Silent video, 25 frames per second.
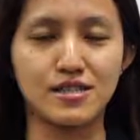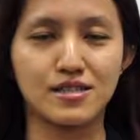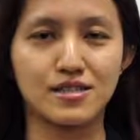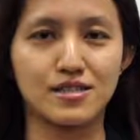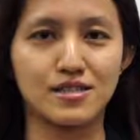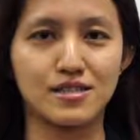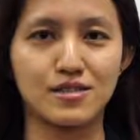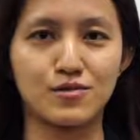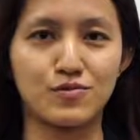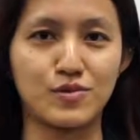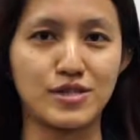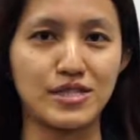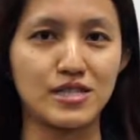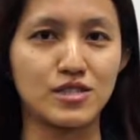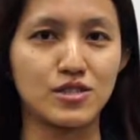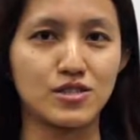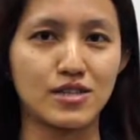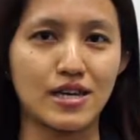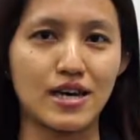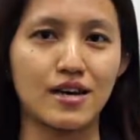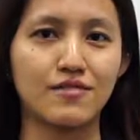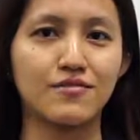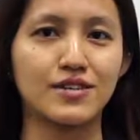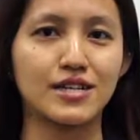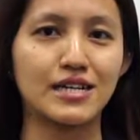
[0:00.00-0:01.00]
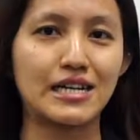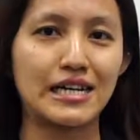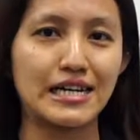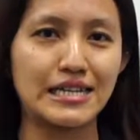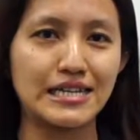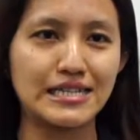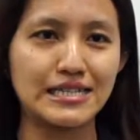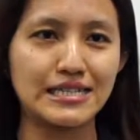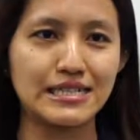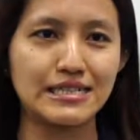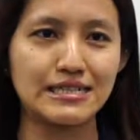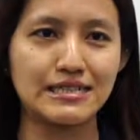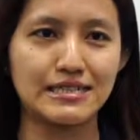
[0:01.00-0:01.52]
because we need to have a
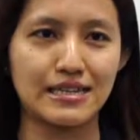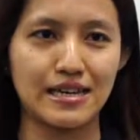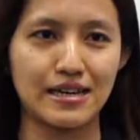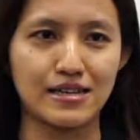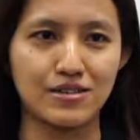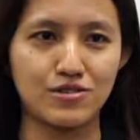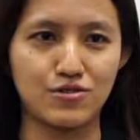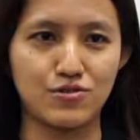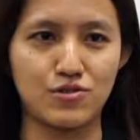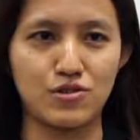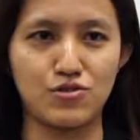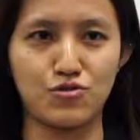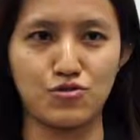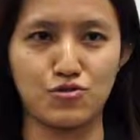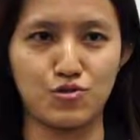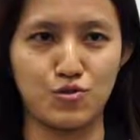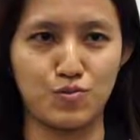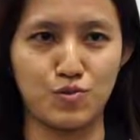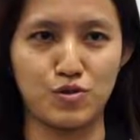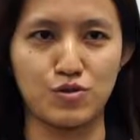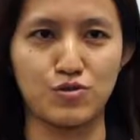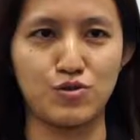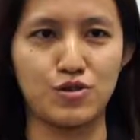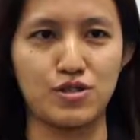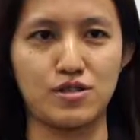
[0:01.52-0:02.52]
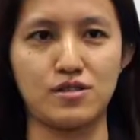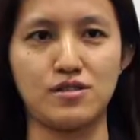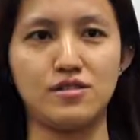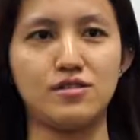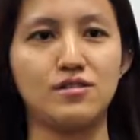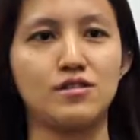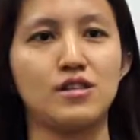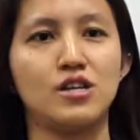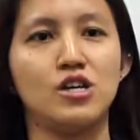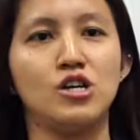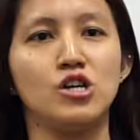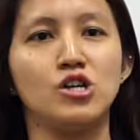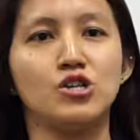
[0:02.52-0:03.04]
clear task distributions.